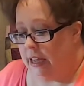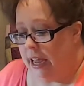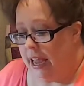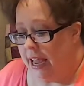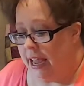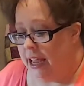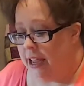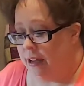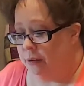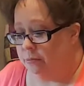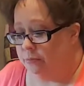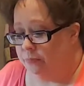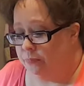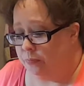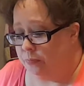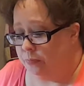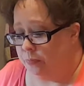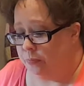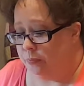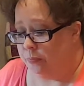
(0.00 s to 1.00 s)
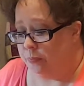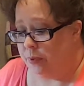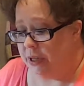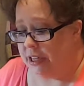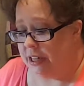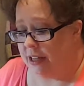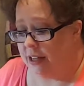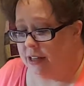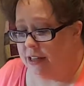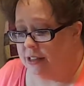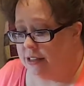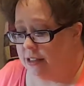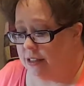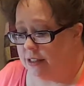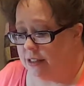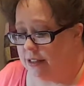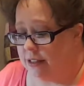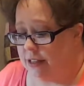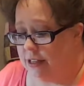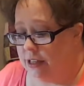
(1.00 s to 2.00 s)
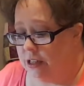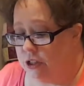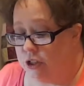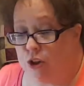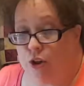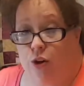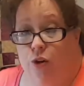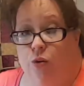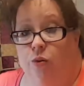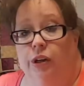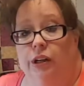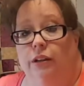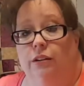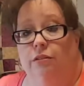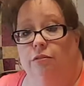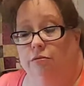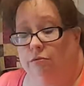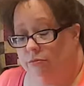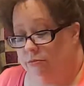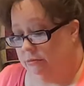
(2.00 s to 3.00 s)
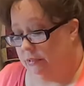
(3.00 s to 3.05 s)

And because it's your quilt